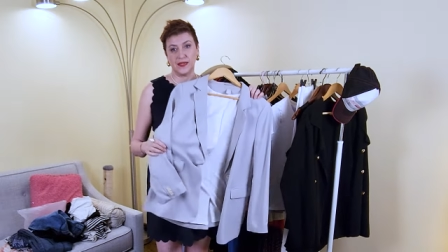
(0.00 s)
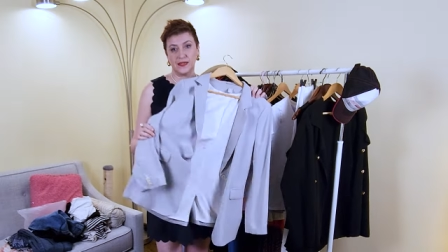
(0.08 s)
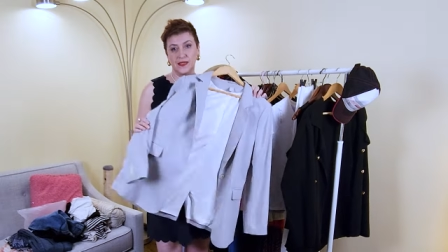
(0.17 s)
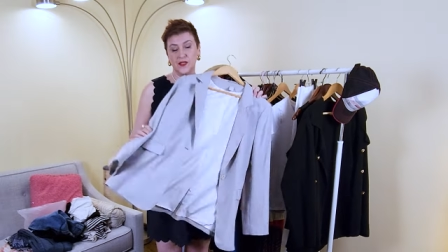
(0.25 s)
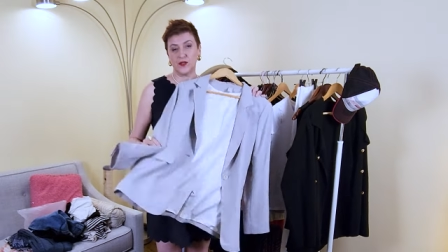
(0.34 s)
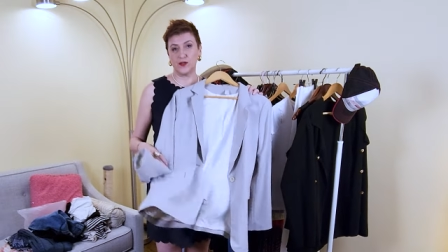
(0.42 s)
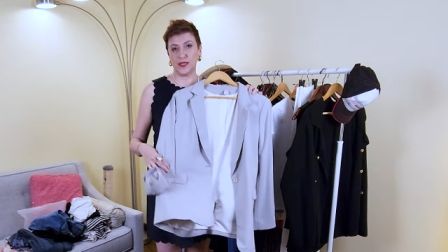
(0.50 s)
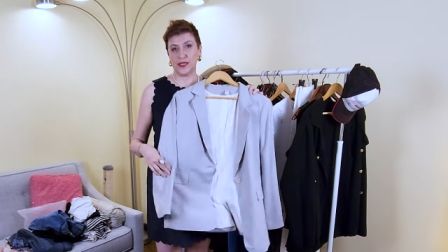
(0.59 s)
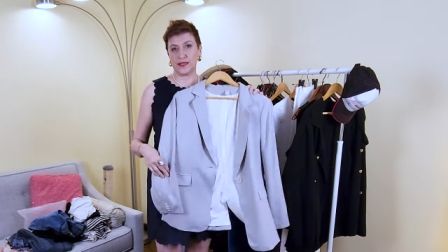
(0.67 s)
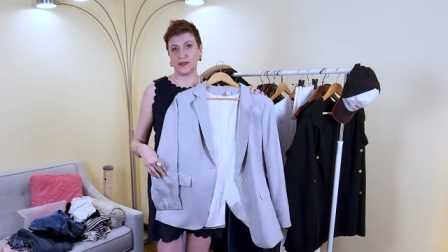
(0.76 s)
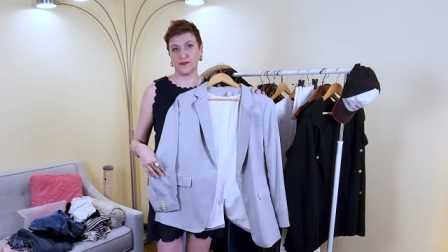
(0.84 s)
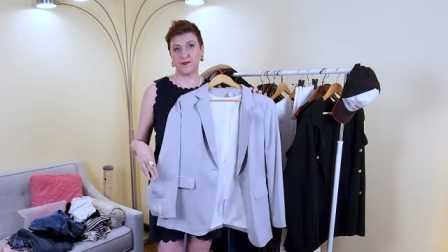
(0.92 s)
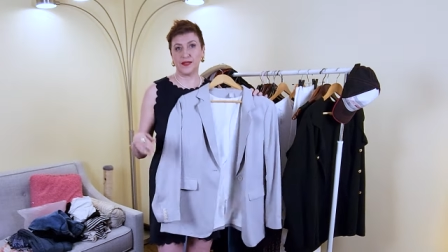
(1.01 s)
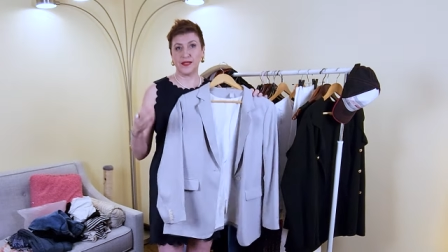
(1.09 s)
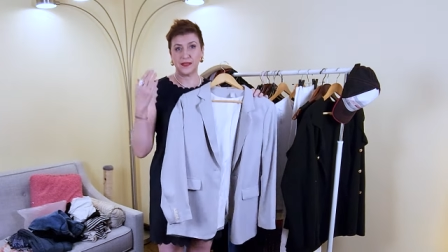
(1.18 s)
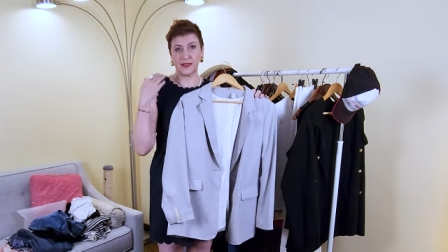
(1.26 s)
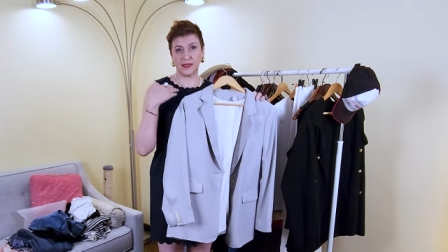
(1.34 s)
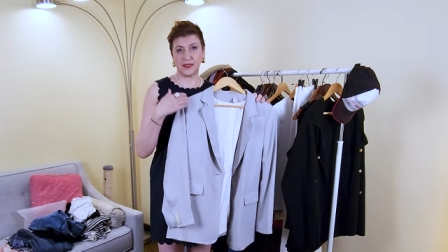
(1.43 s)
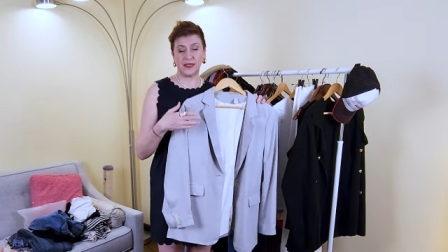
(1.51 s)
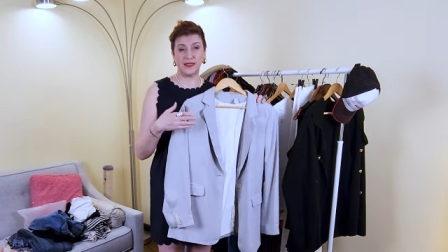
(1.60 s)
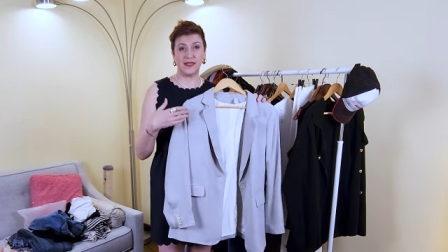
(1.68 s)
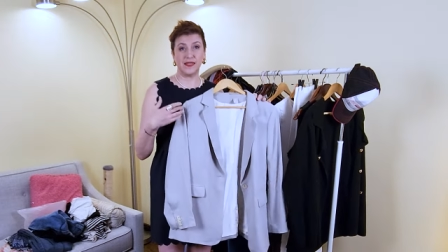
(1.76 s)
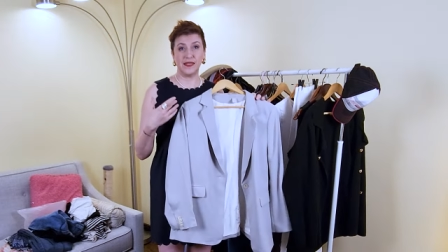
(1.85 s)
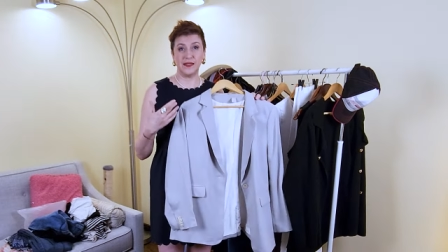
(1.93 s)
you know, like wear it in
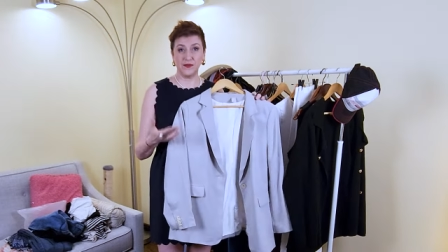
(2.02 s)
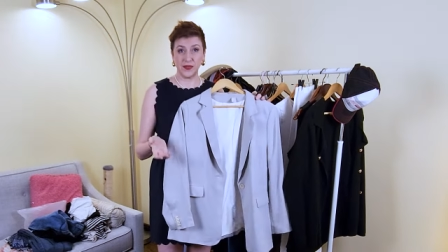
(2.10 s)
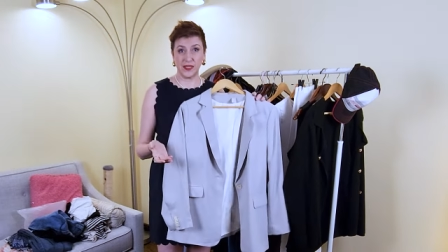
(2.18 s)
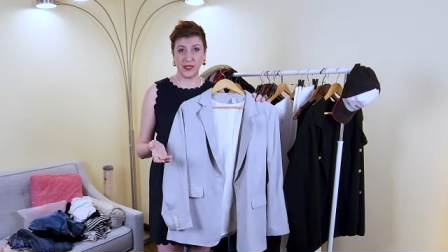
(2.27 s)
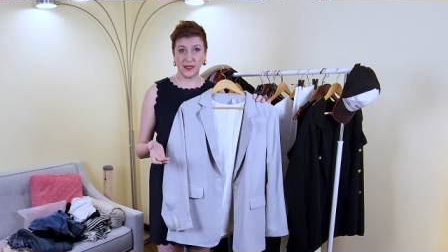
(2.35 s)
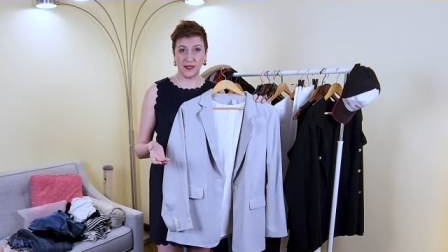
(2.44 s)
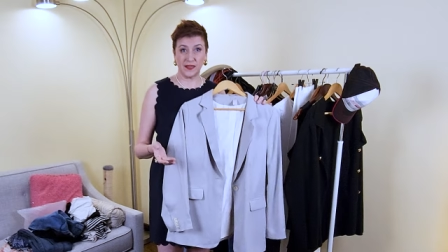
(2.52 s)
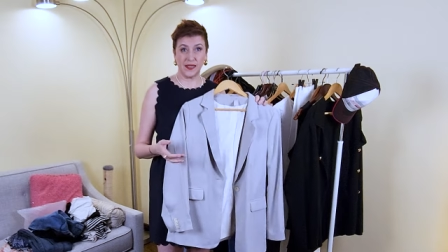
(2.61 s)
the evening.